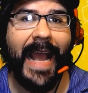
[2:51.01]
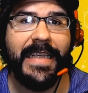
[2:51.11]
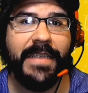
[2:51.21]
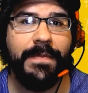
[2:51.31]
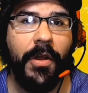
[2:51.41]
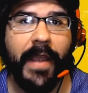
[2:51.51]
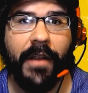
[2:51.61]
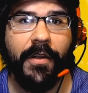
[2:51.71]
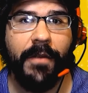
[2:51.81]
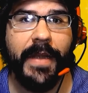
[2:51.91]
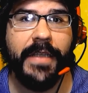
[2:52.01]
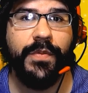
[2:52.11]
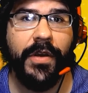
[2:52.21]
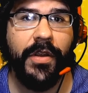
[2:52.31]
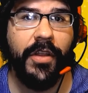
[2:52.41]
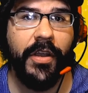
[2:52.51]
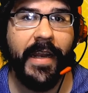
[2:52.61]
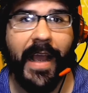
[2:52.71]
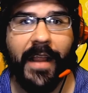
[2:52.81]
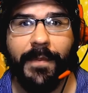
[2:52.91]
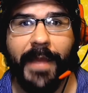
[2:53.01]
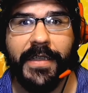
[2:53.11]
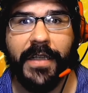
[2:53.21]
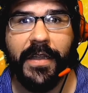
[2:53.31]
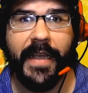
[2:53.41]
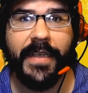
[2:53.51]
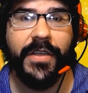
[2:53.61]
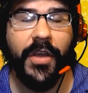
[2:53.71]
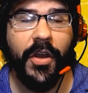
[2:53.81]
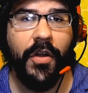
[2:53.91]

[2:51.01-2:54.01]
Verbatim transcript: at small increments when you look at elemental links